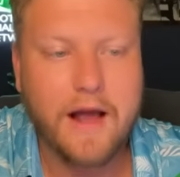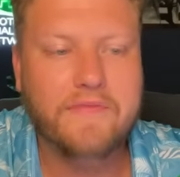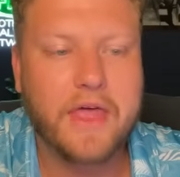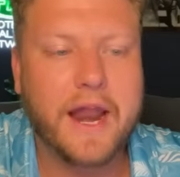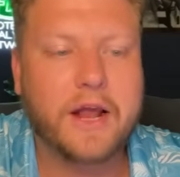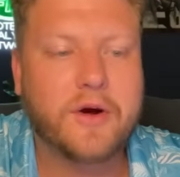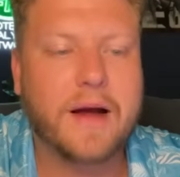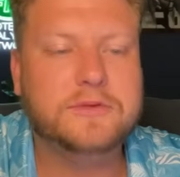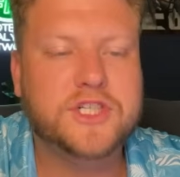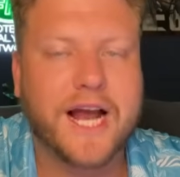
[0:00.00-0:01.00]
Then I
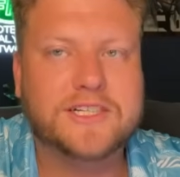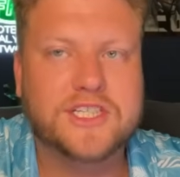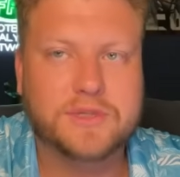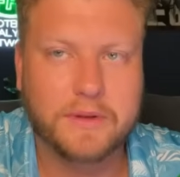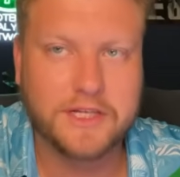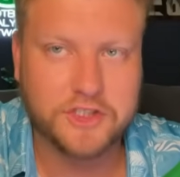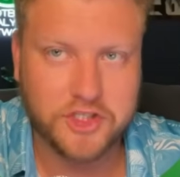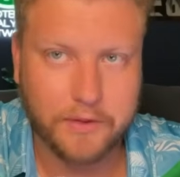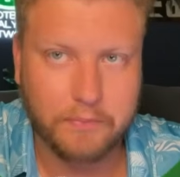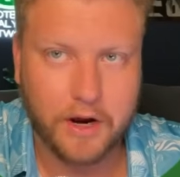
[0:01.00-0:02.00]
grabbed Jackson
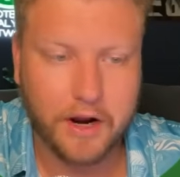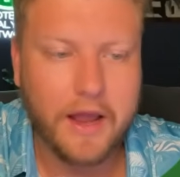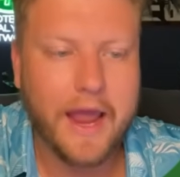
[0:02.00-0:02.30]
Smith-Njigba